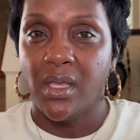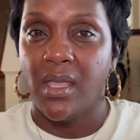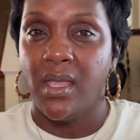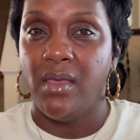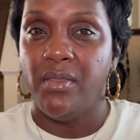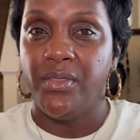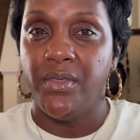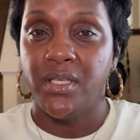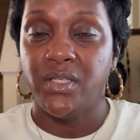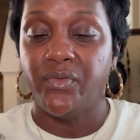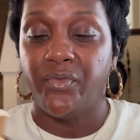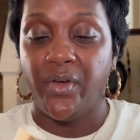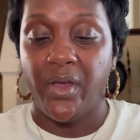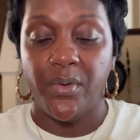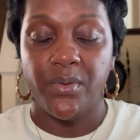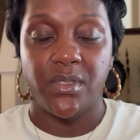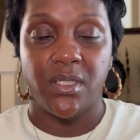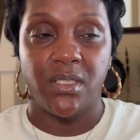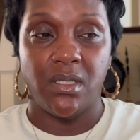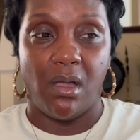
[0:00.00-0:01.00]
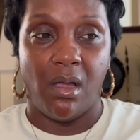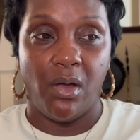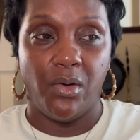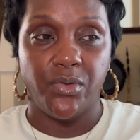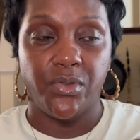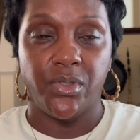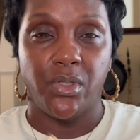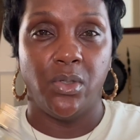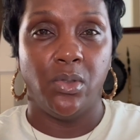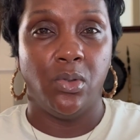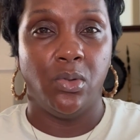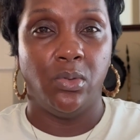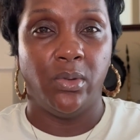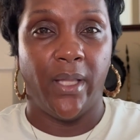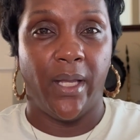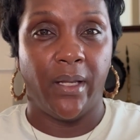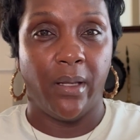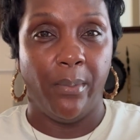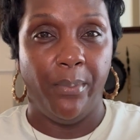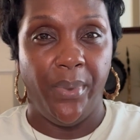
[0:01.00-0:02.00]
and this fragrance is also
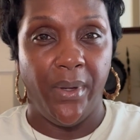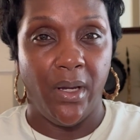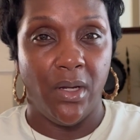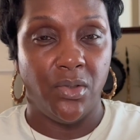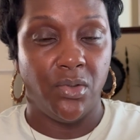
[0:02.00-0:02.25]
like compared